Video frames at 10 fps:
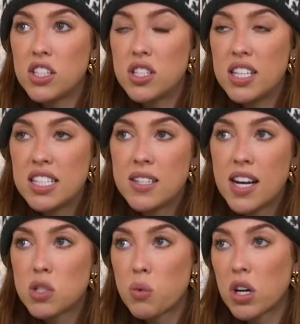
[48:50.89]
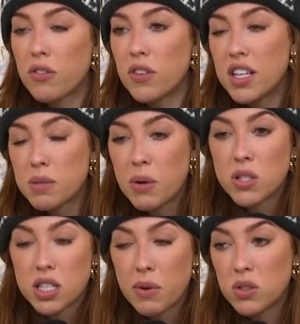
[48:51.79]
did these dates work for this post,
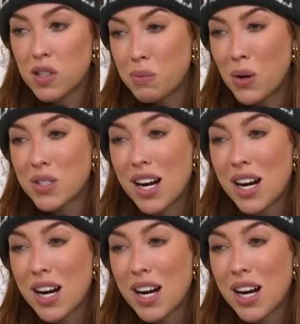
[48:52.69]
this post, this post?